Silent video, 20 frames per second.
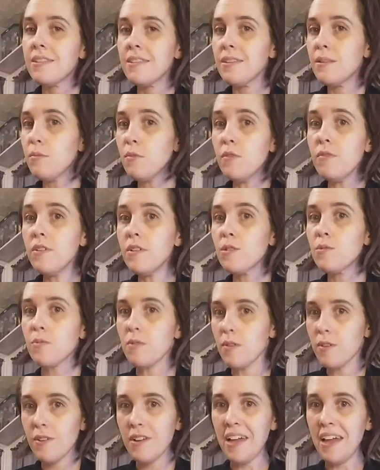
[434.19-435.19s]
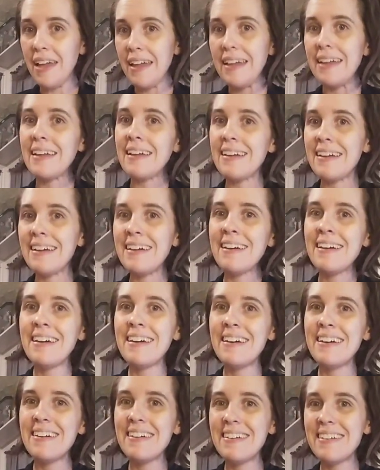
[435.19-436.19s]
The movies were okay.
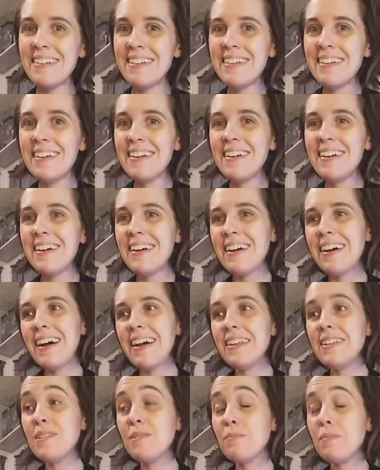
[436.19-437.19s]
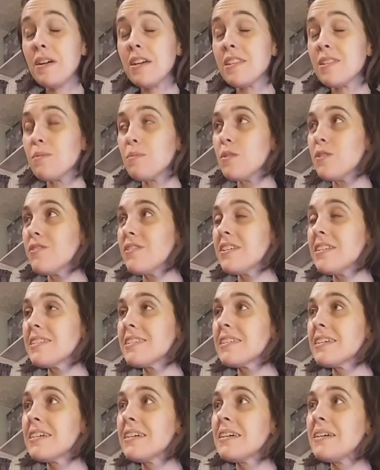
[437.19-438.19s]
I didn't mind the
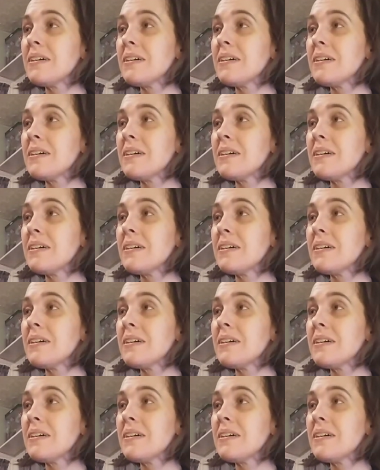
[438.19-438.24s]
movies.